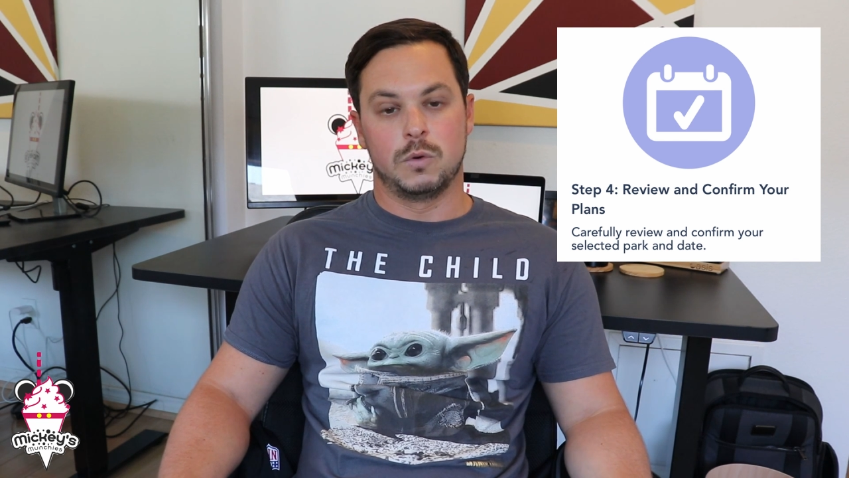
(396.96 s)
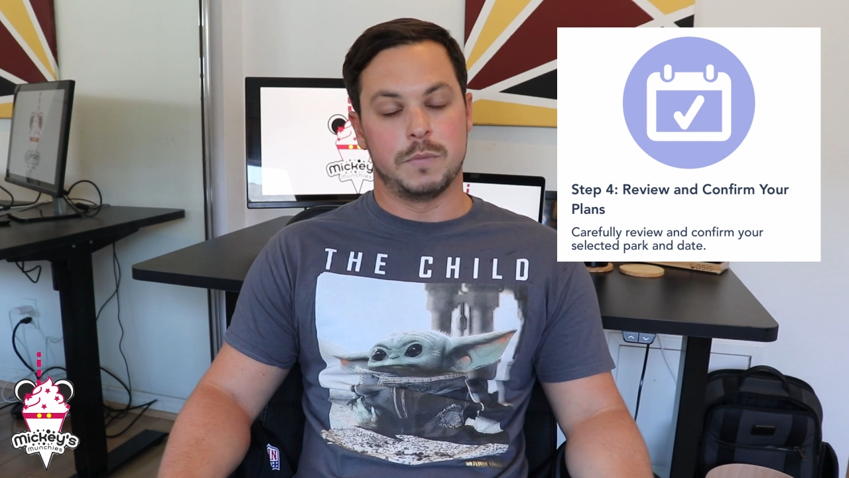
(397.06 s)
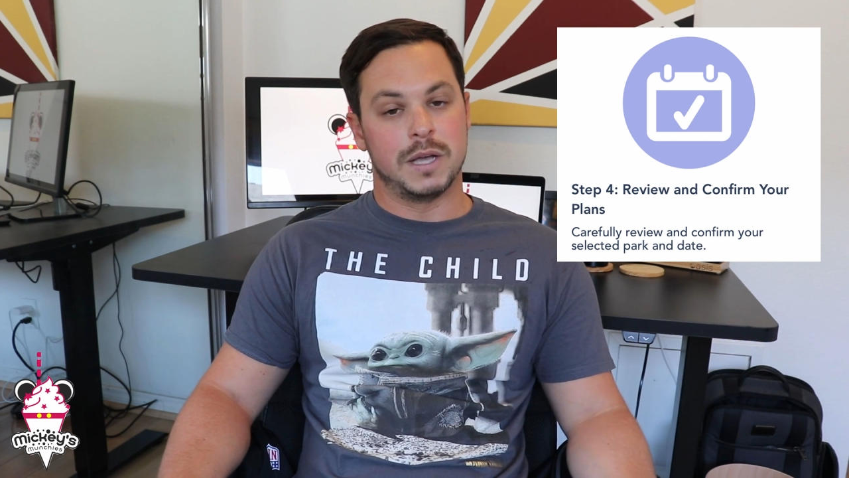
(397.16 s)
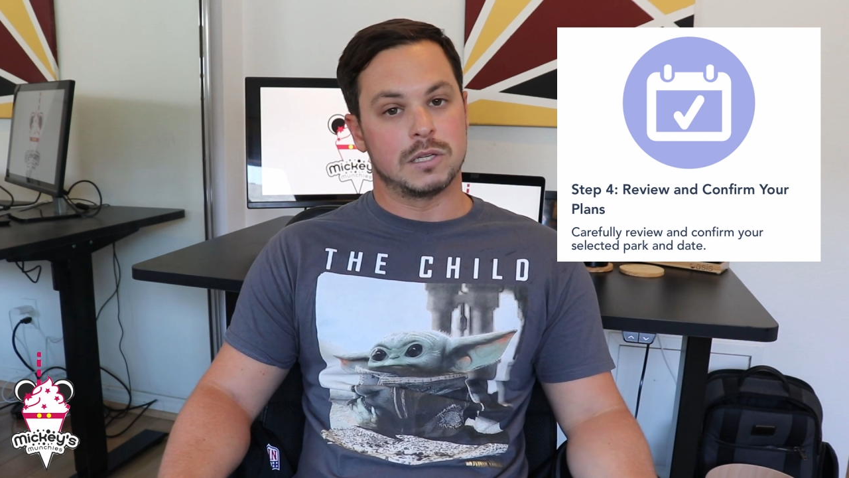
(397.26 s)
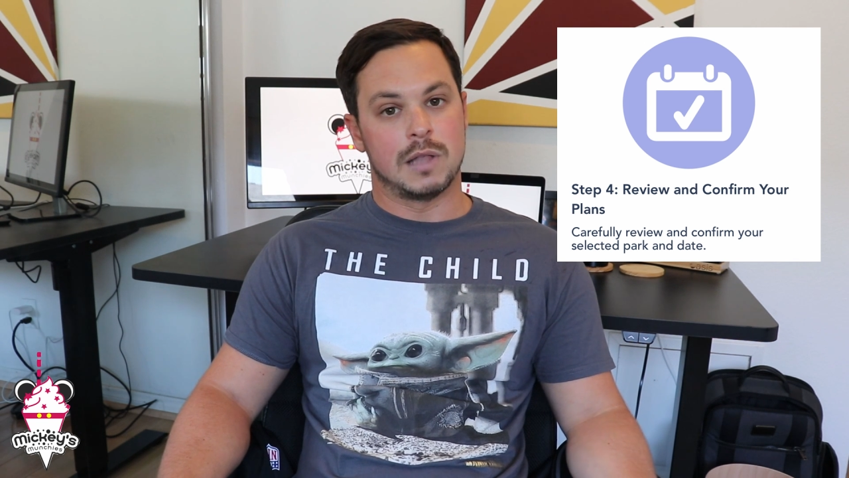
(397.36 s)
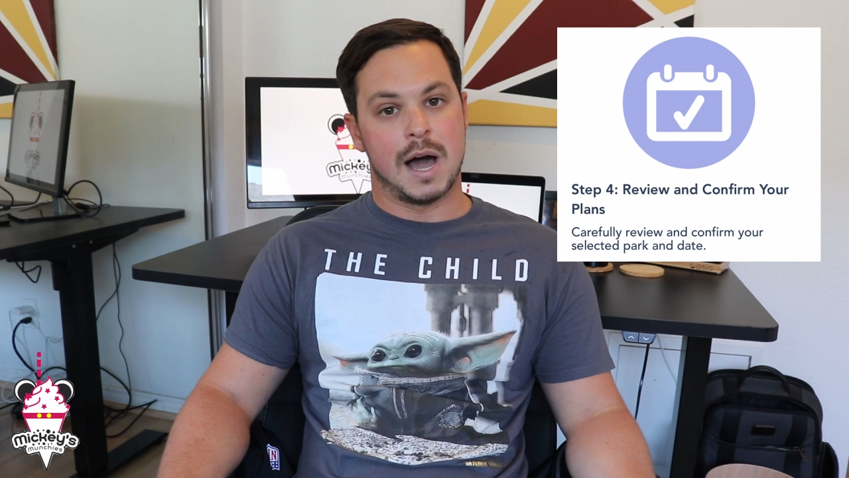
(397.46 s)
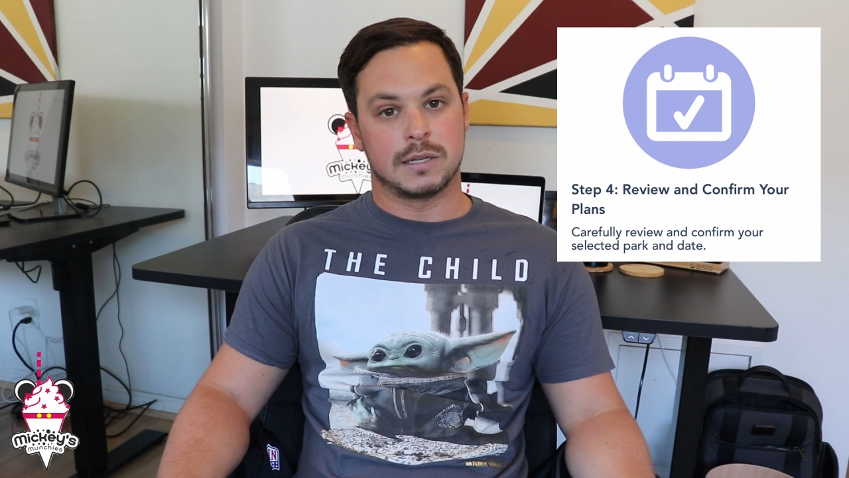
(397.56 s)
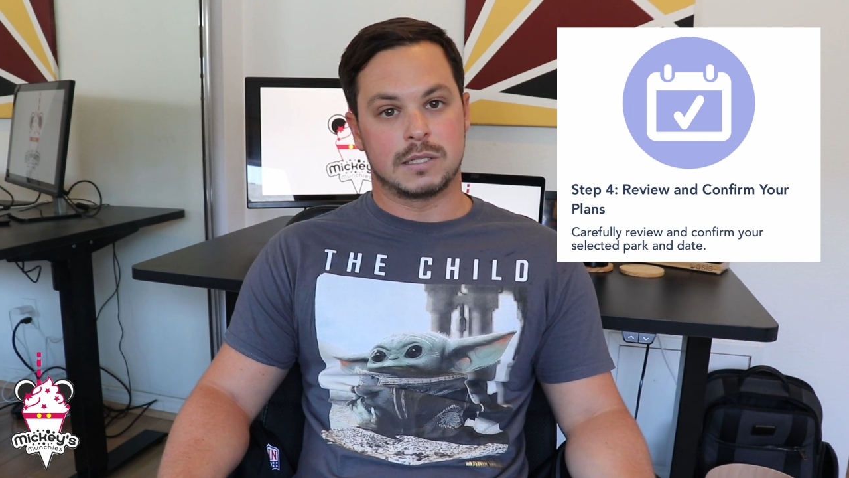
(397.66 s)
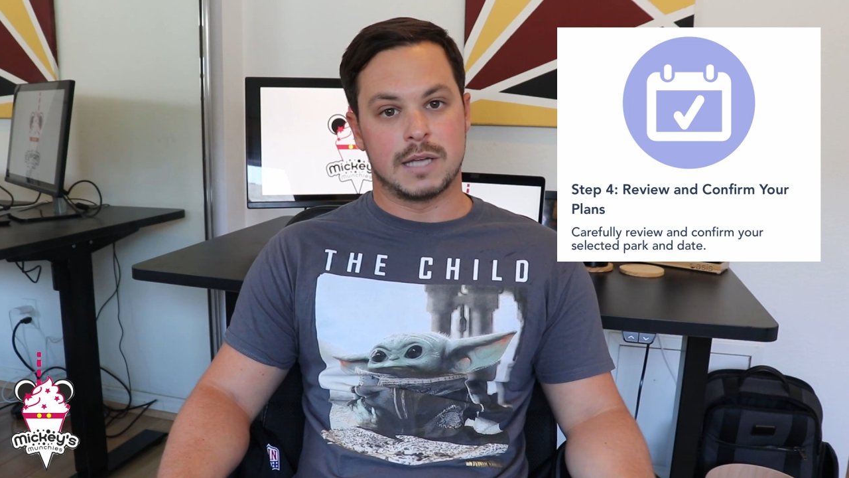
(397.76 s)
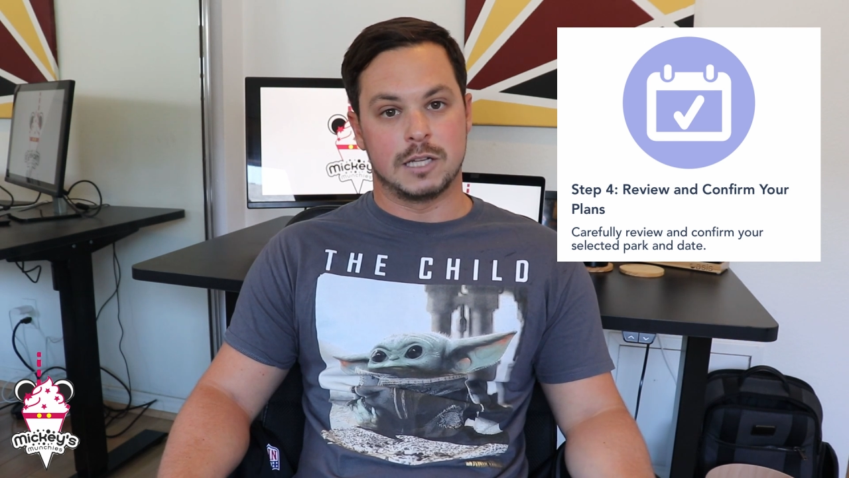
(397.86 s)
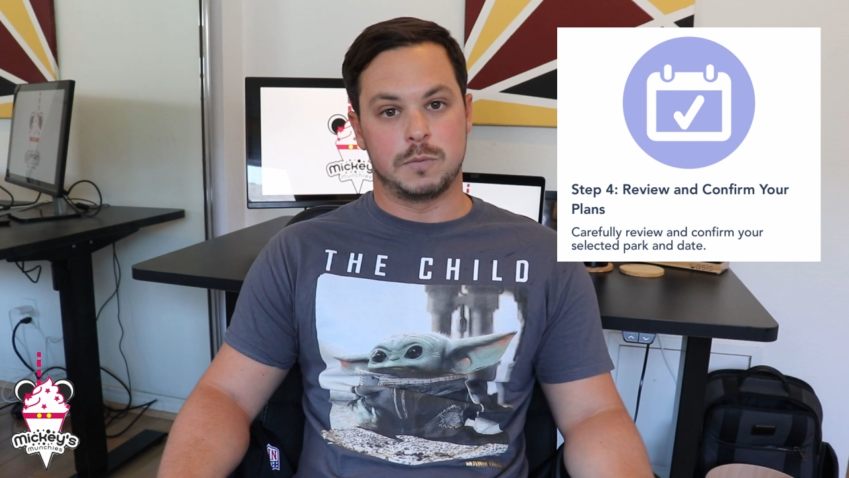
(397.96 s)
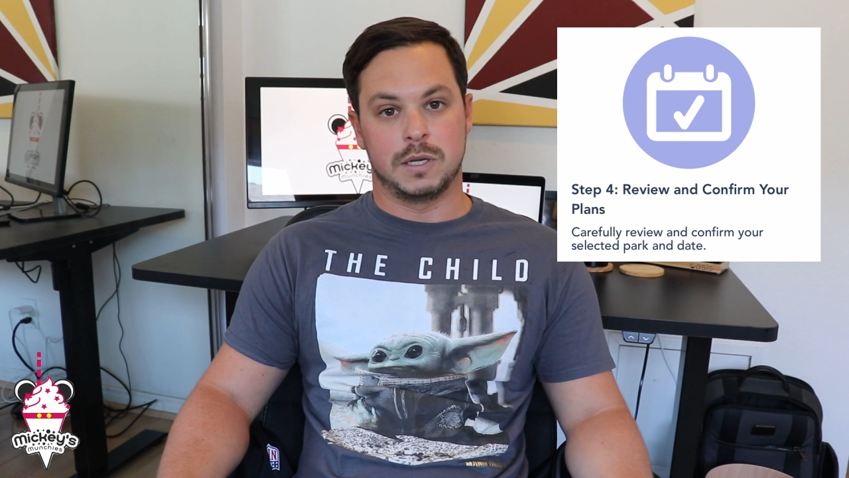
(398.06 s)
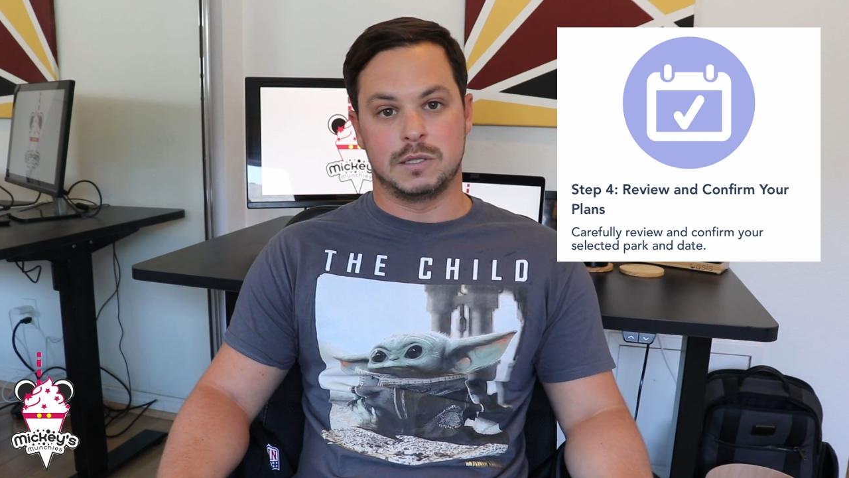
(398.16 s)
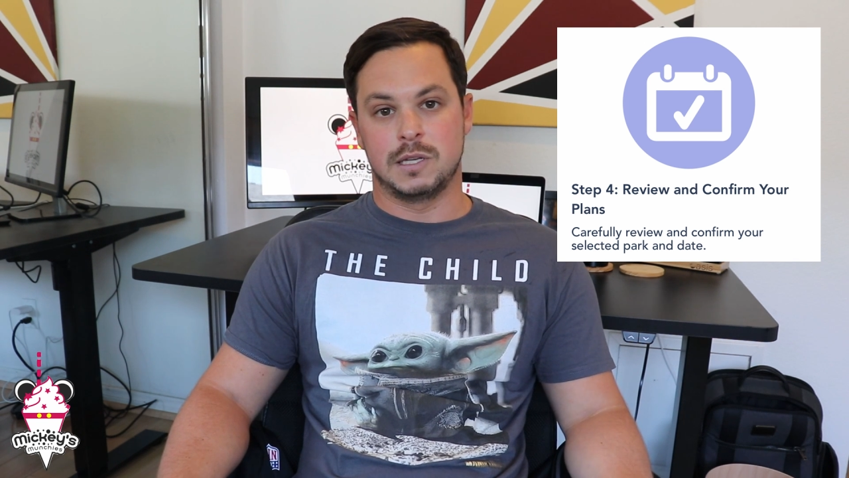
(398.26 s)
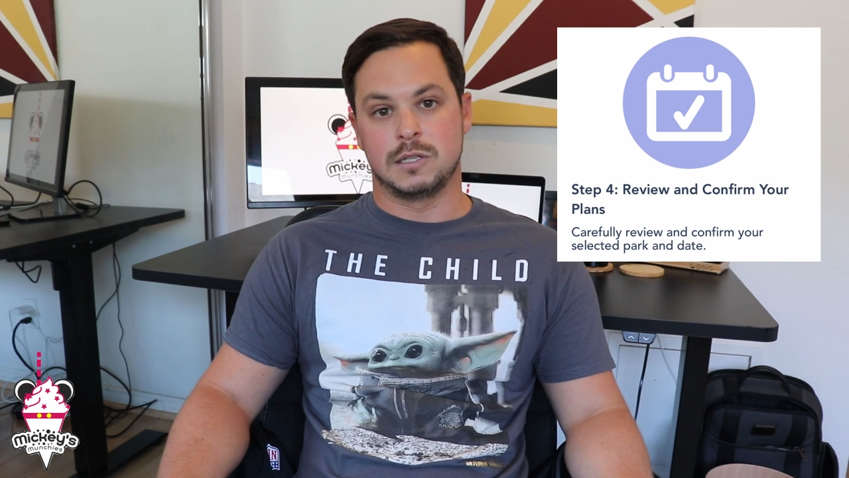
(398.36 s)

Which makes a lot of sense because